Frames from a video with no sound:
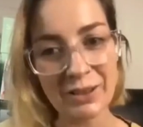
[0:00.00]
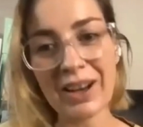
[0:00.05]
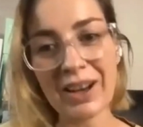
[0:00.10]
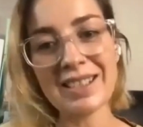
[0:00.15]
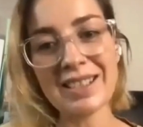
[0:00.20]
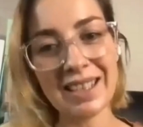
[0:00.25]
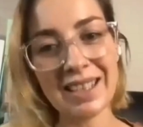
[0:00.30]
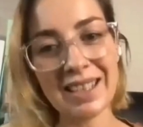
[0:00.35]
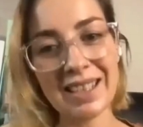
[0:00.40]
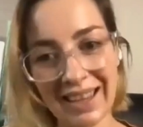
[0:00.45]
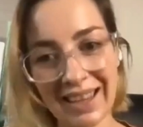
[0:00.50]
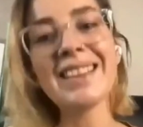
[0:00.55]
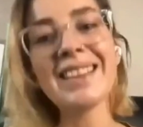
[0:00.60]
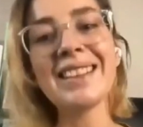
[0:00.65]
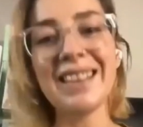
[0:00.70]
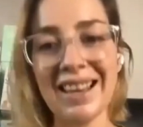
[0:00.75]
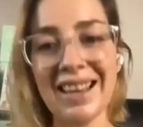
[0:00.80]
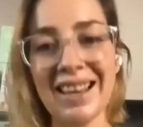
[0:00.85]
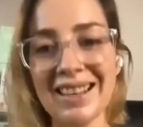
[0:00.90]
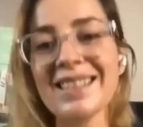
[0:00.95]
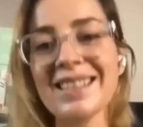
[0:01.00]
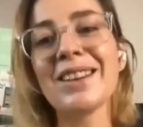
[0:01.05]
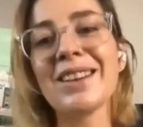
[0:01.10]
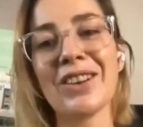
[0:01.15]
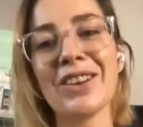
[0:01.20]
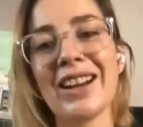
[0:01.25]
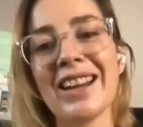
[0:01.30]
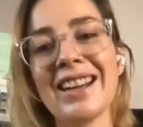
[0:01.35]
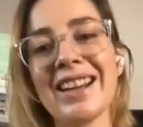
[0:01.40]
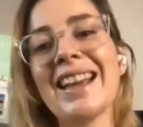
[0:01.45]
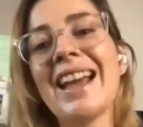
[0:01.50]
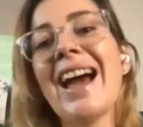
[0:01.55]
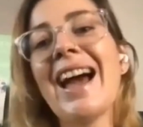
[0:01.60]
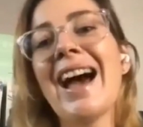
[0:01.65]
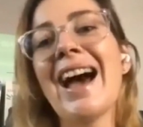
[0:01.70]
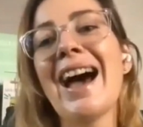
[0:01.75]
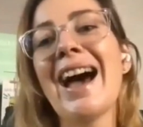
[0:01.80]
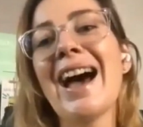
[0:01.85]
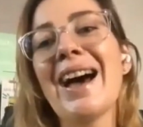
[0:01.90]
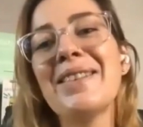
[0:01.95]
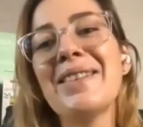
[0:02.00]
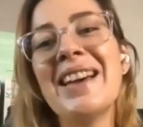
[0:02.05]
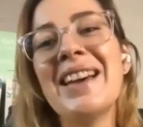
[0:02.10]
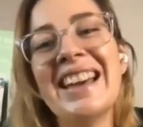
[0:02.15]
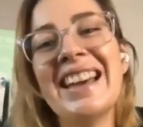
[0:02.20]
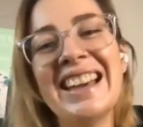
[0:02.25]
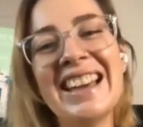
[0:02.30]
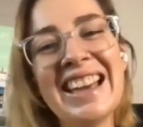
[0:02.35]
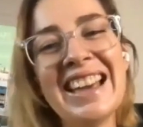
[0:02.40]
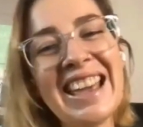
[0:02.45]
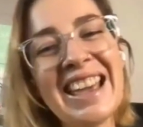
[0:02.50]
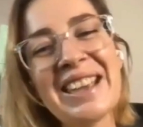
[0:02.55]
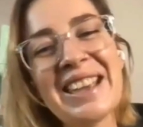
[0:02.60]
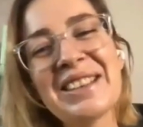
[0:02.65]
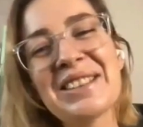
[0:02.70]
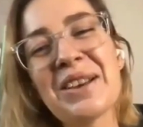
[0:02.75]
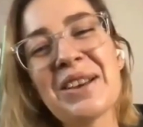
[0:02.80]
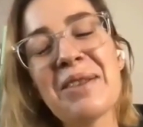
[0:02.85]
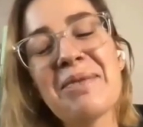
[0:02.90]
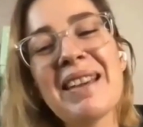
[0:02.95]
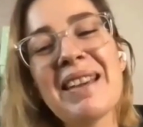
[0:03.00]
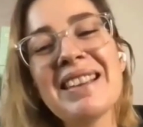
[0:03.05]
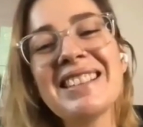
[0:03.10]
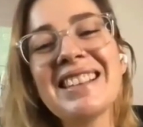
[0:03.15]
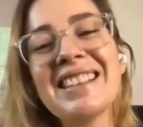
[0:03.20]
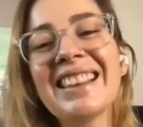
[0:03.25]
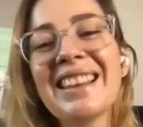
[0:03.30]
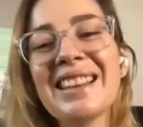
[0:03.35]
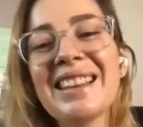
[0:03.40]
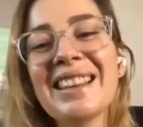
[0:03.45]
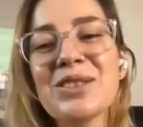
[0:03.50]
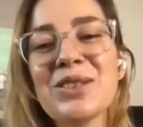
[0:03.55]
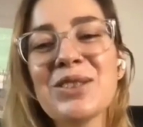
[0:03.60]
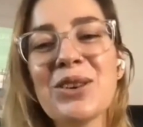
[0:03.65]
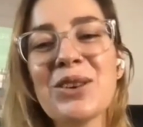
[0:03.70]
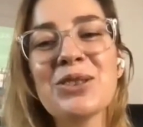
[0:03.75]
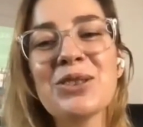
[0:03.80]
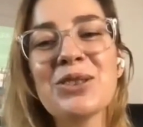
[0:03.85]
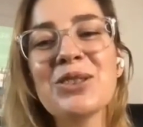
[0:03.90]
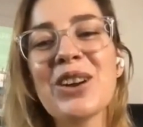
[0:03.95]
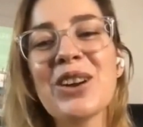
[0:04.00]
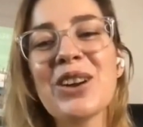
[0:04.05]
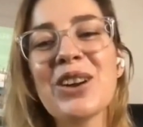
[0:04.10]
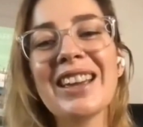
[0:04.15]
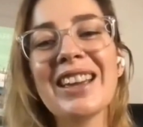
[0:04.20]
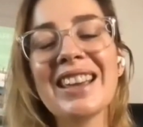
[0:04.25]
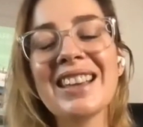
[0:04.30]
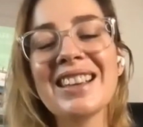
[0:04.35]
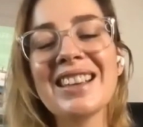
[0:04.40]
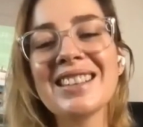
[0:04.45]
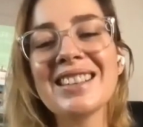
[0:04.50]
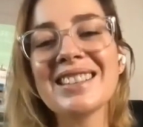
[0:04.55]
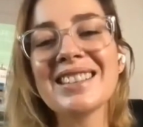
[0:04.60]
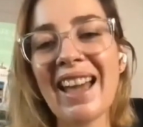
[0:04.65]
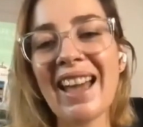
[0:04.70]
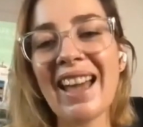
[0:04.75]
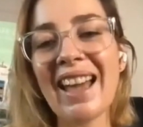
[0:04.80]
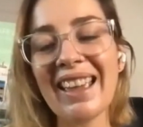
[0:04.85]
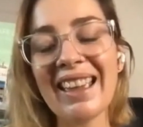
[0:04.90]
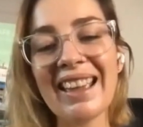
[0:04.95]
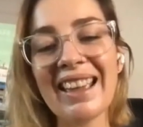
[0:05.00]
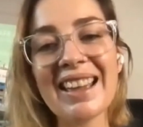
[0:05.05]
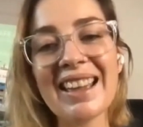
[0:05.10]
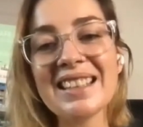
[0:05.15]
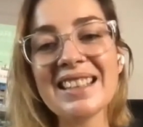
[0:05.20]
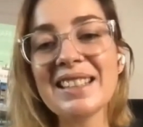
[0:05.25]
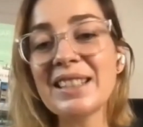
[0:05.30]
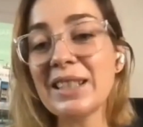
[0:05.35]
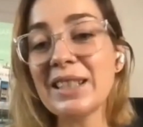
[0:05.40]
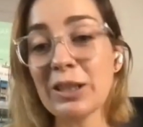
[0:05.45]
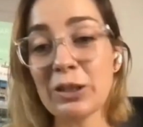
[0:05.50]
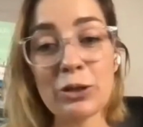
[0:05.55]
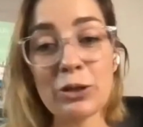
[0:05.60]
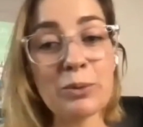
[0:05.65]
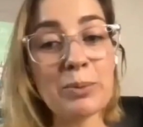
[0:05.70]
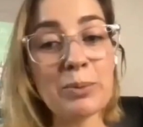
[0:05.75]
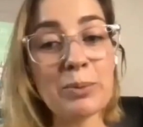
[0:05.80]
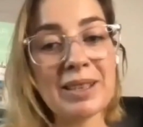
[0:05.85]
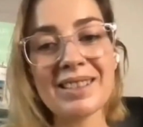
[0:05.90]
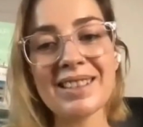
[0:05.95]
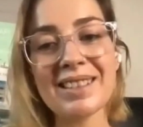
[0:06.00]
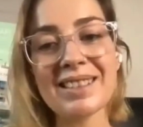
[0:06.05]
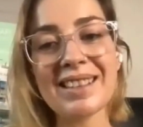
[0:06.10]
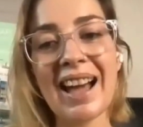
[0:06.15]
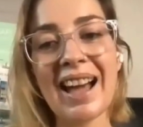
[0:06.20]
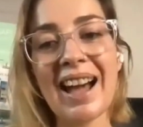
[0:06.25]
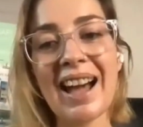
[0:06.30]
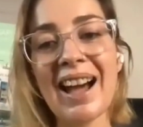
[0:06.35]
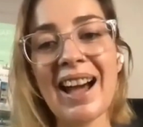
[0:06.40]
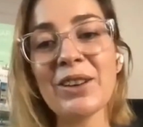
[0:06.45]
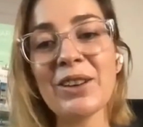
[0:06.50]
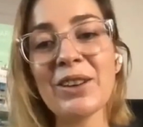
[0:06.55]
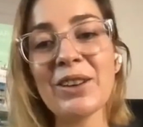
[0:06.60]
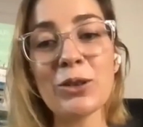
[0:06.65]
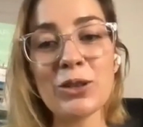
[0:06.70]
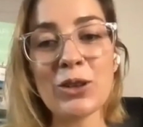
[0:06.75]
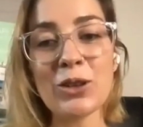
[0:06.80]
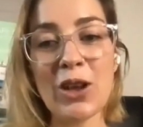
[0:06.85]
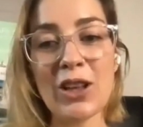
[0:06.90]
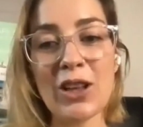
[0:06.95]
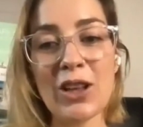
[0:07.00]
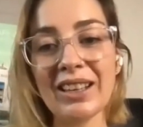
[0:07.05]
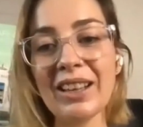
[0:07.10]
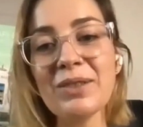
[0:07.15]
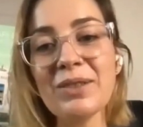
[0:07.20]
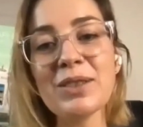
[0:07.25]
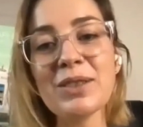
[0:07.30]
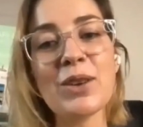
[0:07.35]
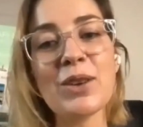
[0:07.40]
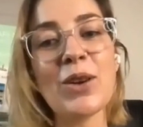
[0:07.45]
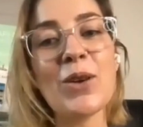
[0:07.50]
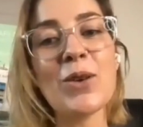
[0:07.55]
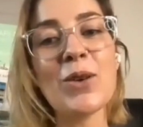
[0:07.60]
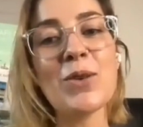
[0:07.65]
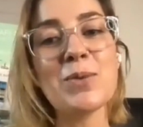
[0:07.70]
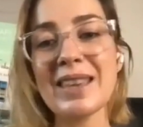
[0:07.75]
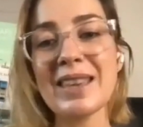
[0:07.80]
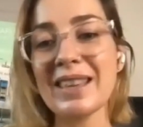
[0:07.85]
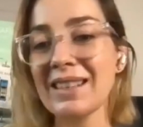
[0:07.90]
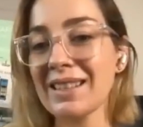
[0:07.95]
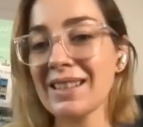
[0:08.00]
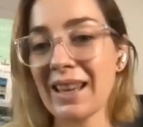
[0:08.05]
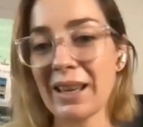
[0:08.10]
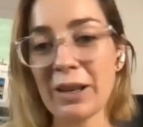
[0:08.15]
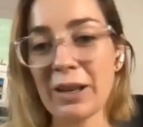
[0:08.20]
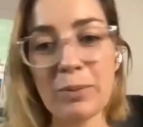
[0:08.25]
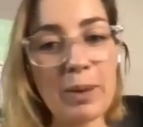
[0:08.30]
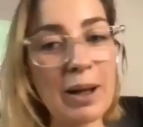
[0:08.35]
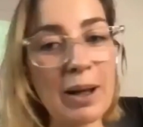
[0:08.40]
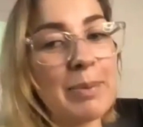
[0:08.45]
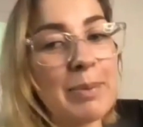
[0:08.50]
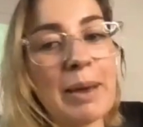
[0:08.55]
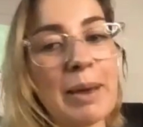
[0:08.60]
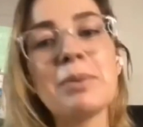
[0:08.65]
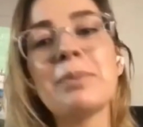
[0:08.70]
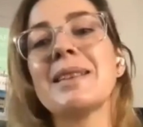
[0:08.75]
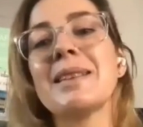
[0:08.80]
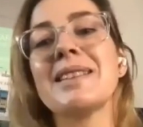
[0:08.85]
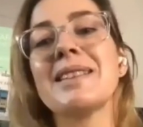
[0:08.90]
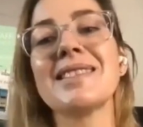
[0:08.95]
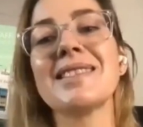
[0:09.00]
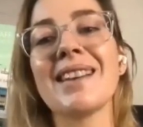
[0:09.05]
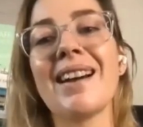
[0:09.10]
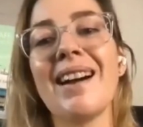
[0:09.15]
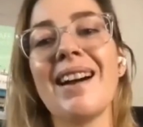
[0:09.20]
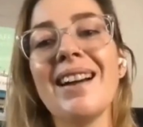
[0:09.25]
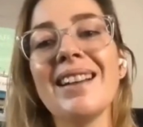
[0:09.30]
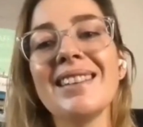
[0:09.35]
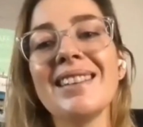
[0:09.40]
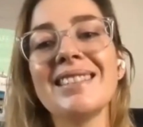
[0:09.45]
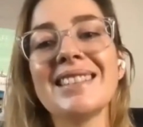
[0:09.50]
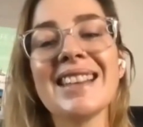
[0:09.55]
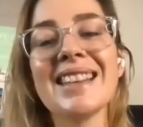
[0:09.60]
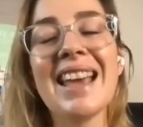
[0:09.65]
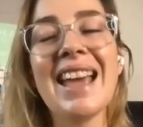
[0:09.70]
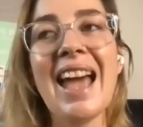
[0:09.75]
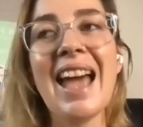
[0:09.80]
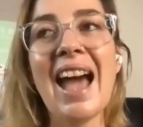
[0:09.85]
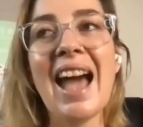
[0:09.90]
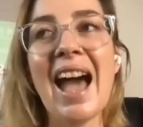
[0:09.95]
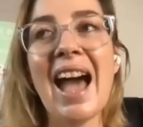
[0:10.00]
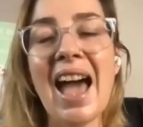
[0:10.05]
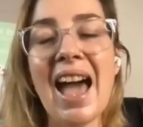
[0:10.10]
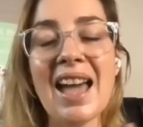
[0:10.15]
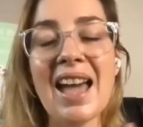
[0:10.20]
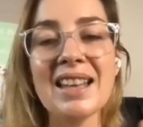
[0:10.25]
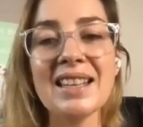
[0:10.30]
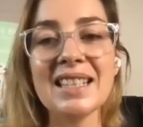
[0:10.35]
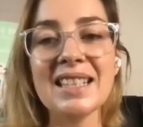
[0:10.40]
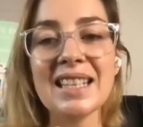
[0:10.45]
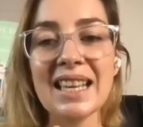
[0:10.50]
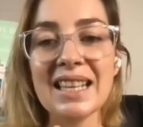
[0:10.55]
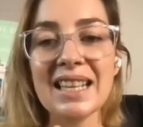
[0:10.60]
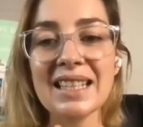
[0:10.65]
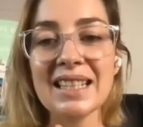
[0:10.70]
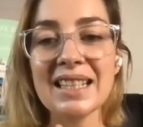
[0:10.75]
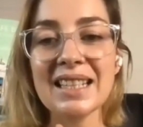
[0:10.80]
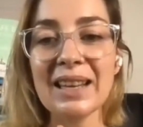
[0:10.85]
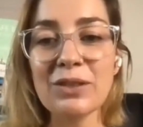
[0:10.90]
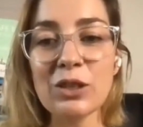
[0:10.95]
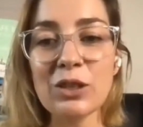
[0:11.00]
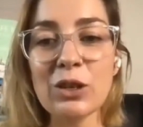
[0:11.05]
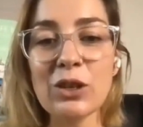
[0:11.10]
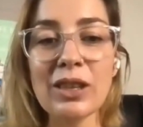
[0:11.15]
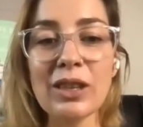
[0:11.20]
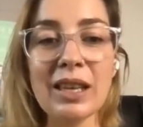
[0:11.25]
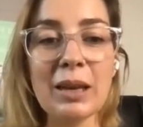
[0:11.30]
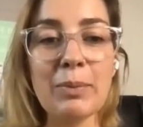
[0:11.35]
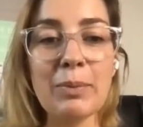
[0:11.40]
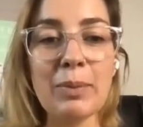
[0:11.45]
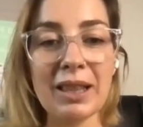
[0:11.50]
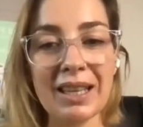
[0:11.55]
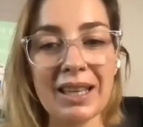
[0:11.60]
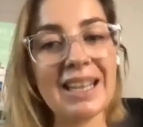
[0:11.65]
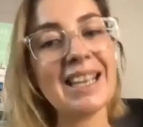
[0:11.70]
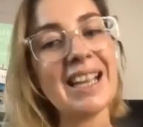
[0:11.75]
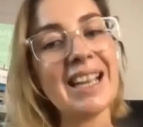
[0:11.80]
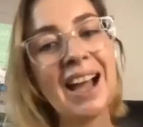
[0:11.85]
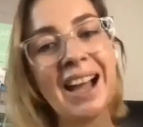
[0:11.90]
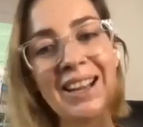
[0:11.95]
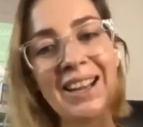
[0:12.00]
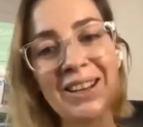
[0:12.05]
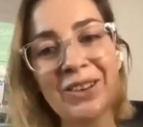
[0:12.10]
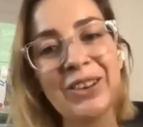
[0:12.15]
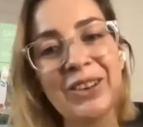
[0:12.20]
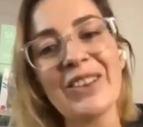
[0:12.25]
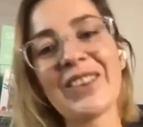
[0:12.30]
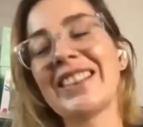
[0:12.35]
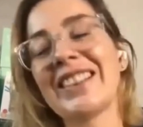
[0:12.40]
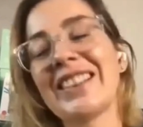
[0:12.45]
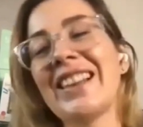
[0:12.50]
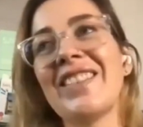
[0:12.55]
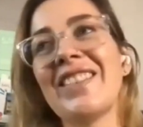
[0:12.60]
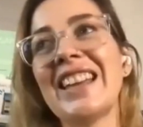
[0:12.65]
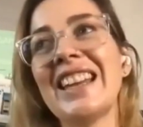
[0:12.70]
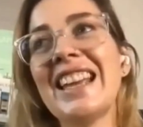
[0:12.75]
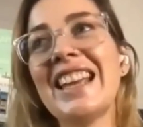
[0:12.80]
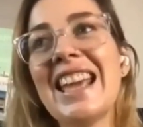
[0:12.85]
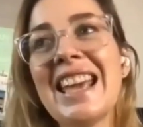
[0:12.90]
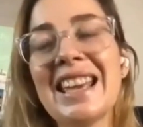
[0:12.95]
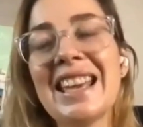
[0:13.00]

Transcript: there is crazy there. Yes, agree. So basically, Social Dot is a digital business card alternative. So we can say goodbye to paper business cards, and it gives you the ability, I know, love it,